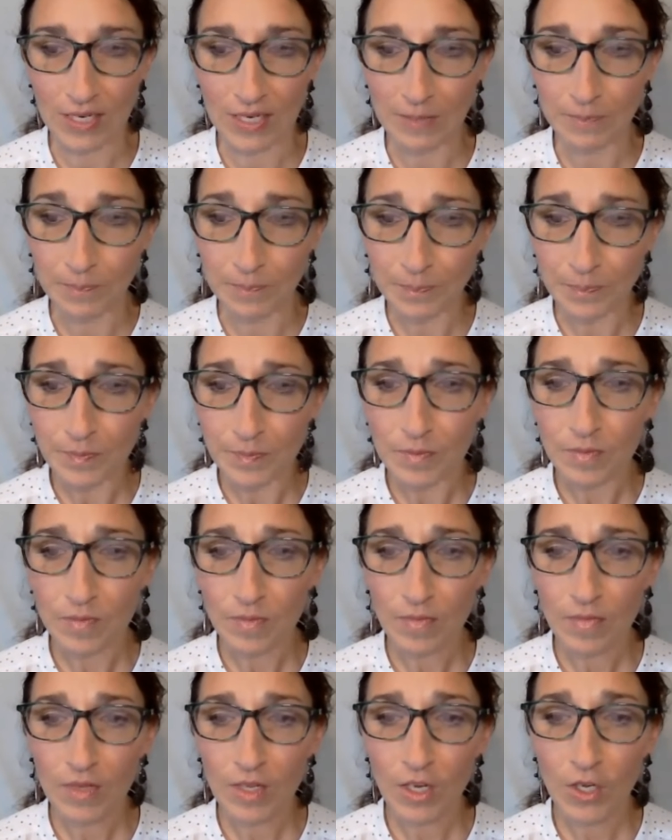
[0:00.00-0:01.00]
you need.
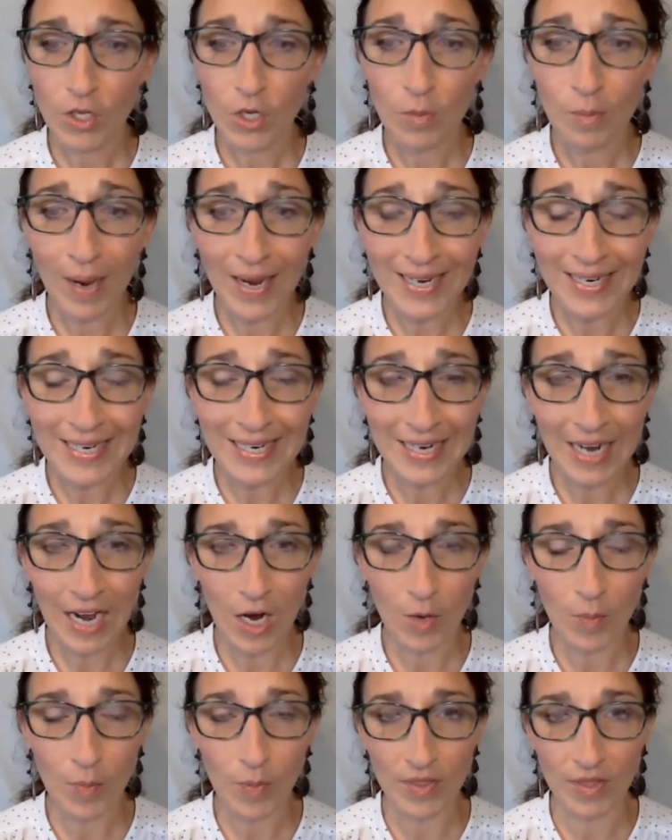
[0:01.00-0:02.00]
You might need
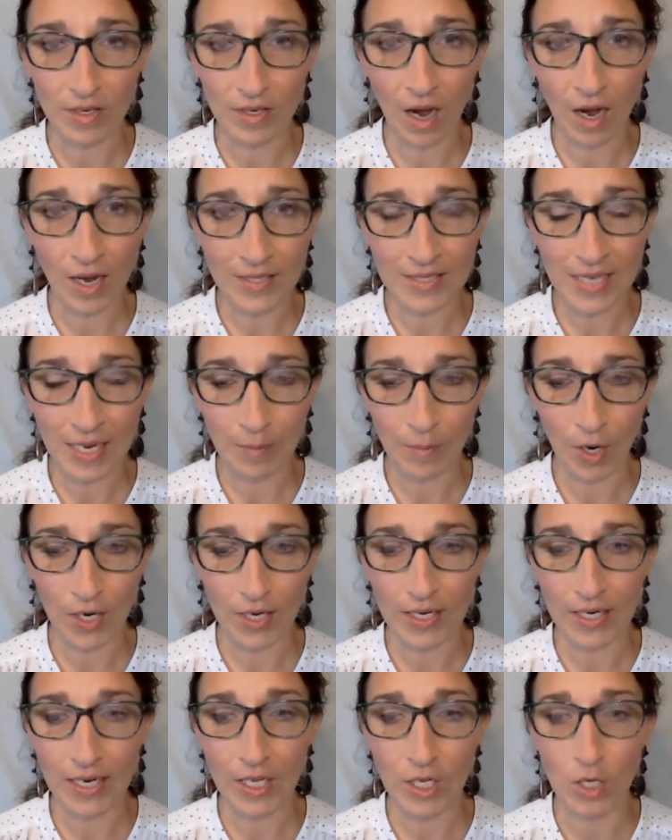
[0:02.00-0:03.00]
help with the content
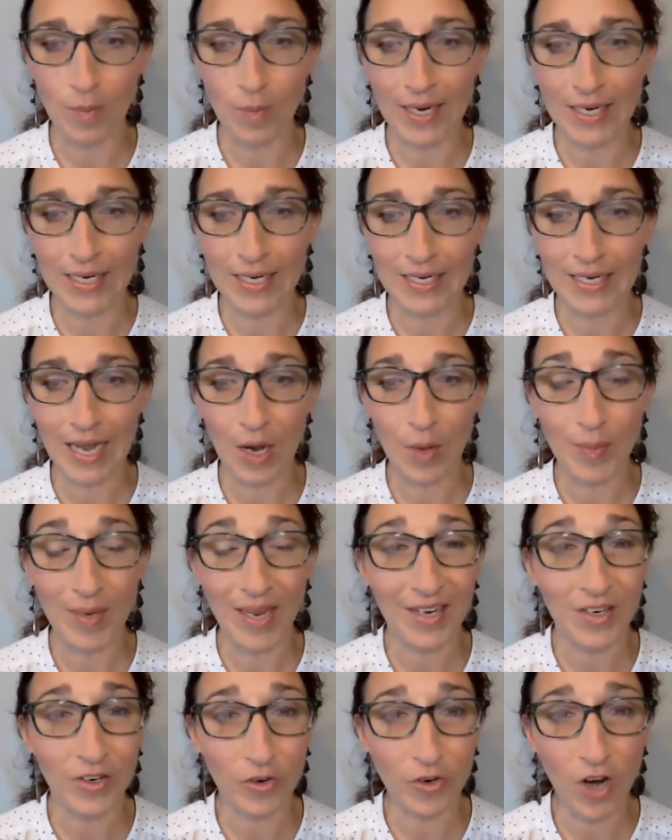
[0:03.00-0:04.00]
marketing. You might need help
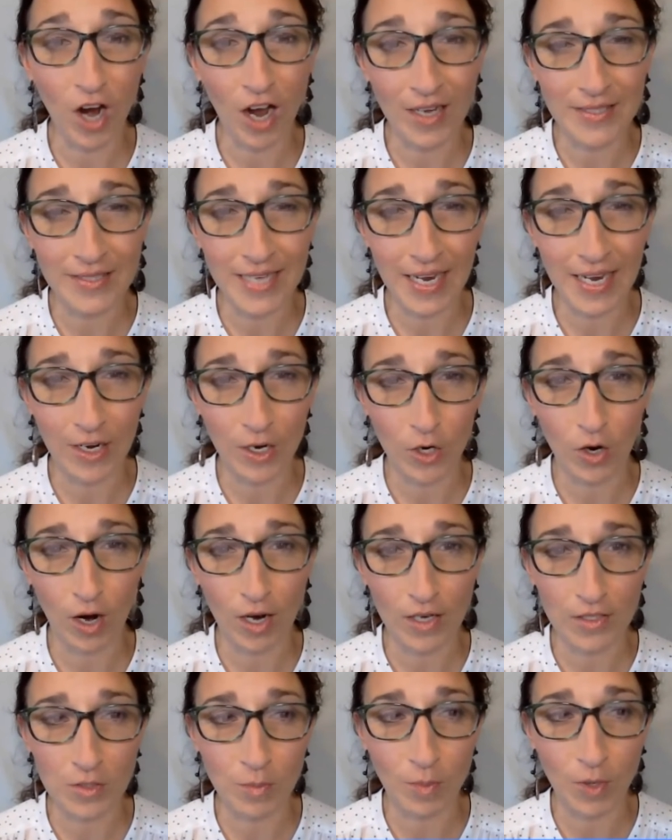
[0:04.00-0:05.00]
getting your content
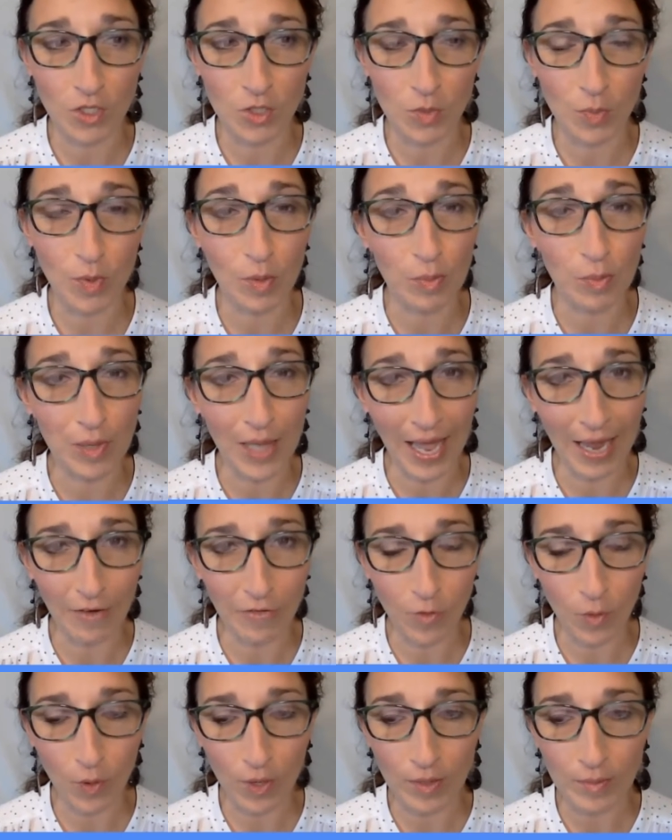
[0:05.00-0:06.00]
across multiple
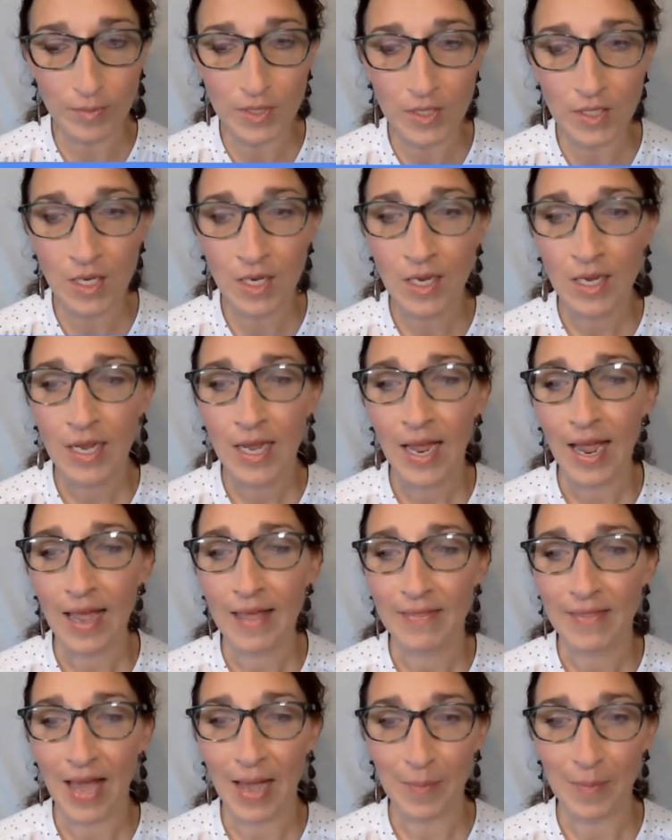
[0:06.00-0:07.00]
platforms.
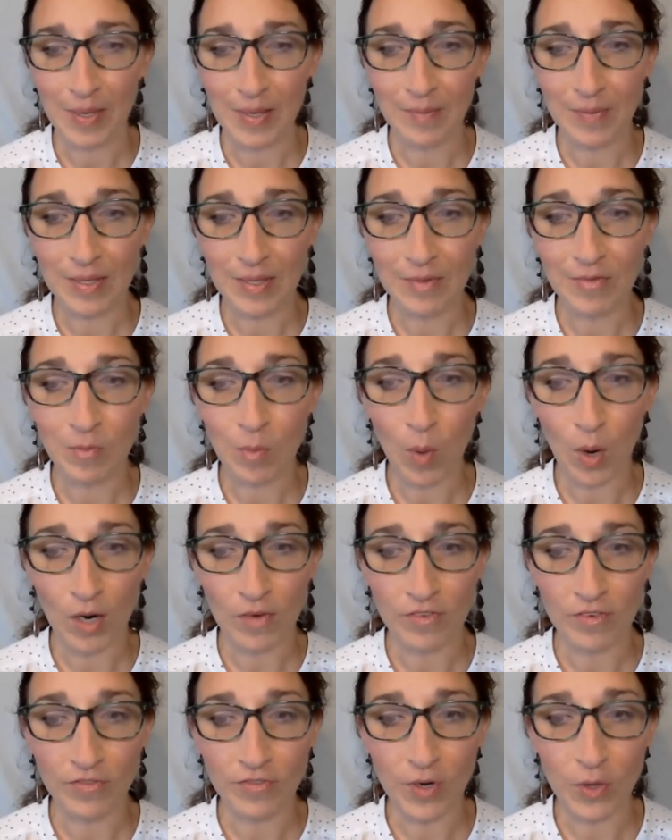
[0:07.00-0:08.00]
And that may be more
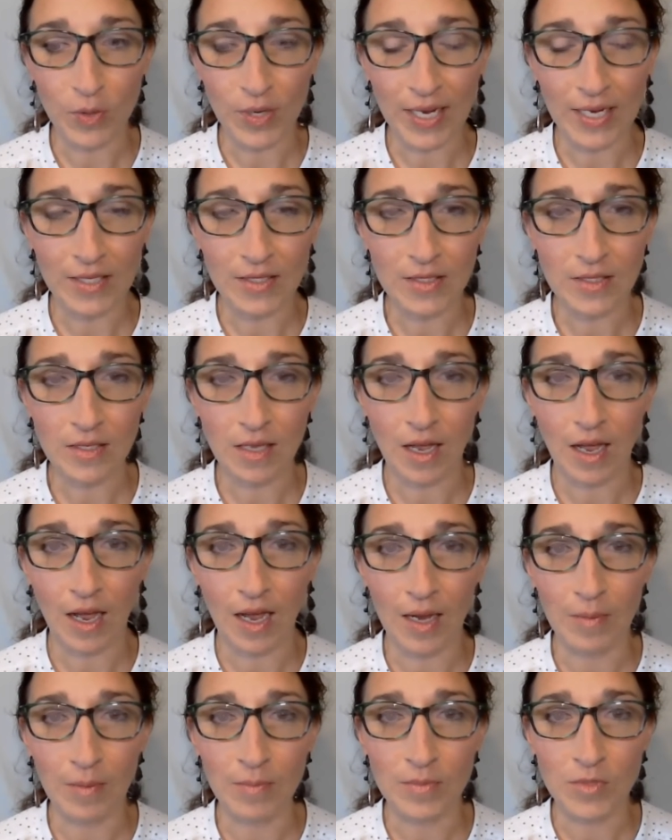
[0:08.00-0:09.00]
of a focus
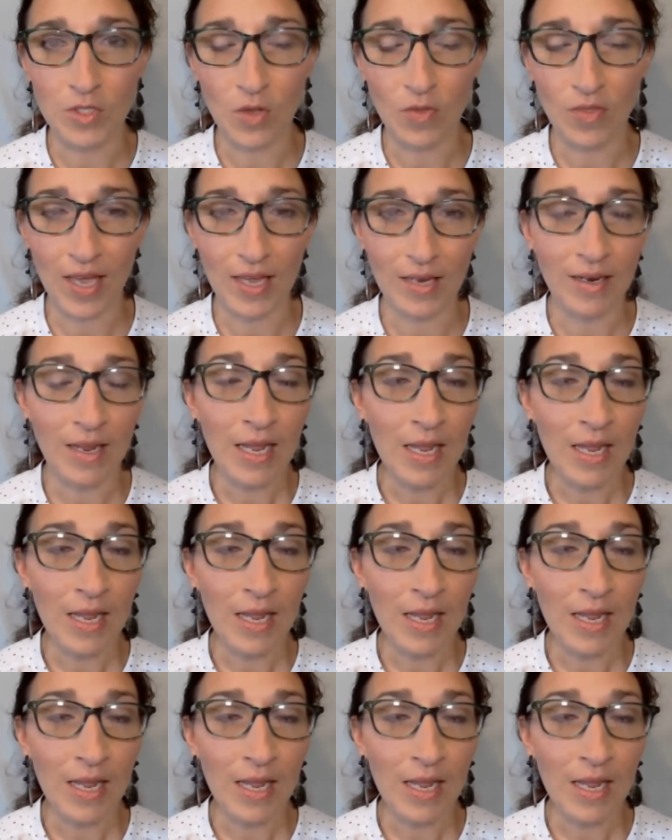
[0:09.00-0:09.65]
um, so that